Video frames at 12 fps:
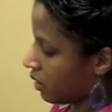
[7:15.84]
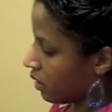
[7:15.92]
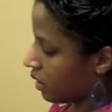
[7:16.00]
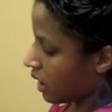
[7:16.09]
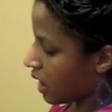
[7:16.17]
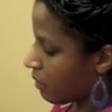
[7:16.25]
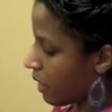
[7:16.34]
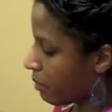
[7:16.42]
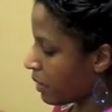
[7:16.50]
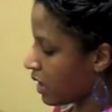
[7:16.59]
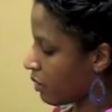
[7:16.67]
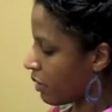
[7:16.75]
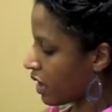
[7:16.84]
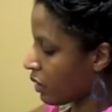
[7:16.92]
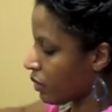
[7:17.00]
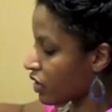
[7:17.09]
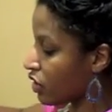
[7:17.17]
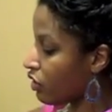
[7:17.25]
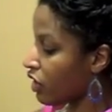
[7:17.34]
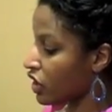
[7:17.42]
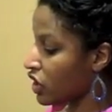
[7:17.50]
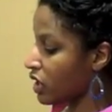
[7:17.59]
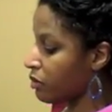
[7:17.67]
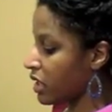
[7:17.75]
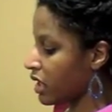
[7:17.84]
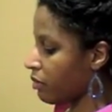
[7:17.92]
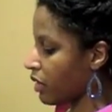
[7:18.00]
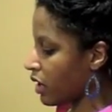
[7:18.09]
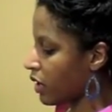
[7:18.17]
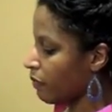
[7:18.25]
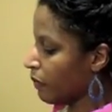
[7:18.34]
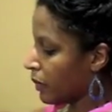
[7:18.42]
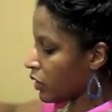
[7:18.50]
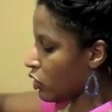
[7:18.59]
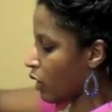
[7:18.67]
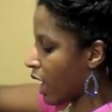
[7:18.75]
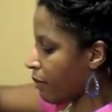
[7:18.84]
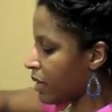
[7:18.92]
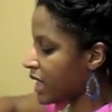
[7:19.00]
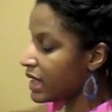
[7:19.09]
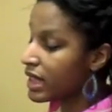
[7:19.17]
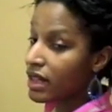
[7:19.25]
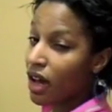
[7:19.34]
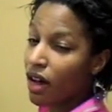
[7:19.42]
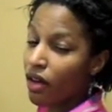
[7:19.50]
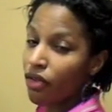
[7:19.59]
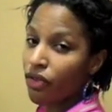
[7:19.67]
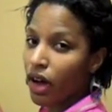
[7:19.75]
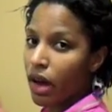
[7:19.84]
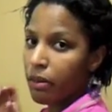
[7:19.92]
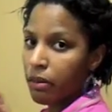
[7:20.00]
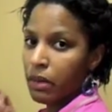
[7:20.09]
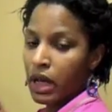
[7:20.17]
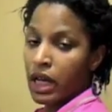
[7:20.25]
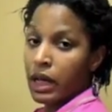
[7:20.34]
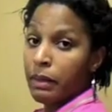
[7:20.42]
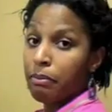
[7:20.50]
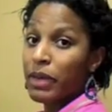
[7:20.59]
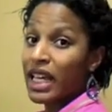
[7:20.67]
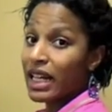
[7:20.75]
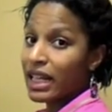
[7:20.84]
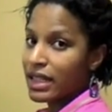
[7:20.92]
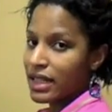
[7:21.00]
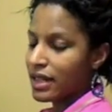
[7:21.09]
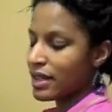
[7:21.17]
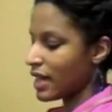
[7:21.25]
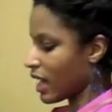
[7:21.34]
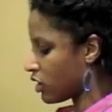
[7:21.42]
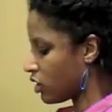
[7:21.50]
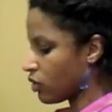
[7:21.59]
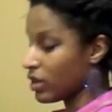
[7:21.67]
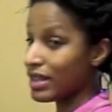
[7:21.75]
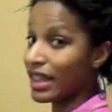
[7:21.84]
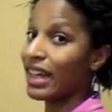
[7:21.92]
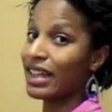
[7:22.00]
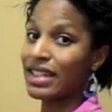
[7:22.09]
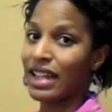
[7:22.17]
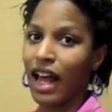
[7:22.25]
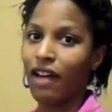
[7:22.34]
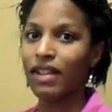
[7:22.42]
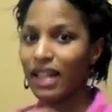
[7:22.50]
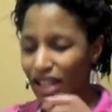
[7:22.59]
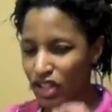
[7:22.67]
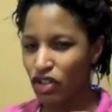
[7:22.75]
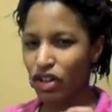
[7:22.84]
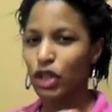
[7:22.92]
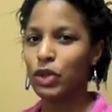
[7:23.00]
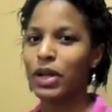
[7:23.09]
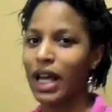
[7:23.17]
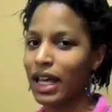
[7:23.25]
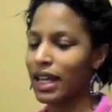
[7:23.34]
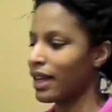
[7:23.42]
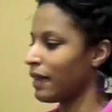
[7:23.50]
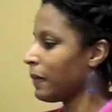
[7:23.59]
And my peanut butter was crunchy peanut butter, so it had pieces of peanuts inside, so it's going to have a nice crunch when I eat it.